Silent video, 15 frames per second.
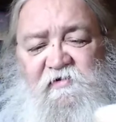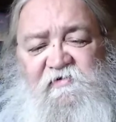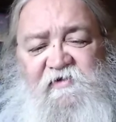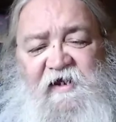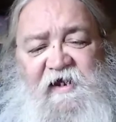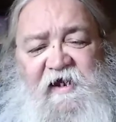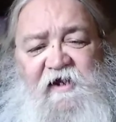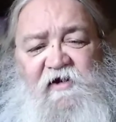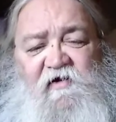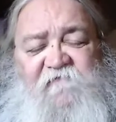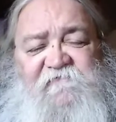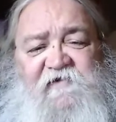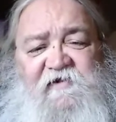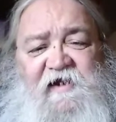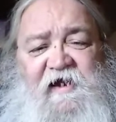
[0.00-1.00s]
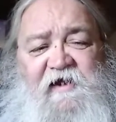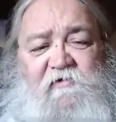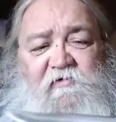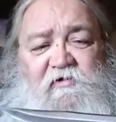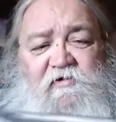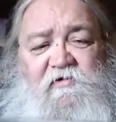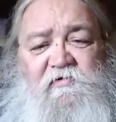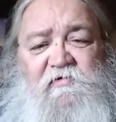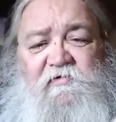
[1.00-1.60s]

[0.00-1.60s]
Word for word: to hang off the dangler.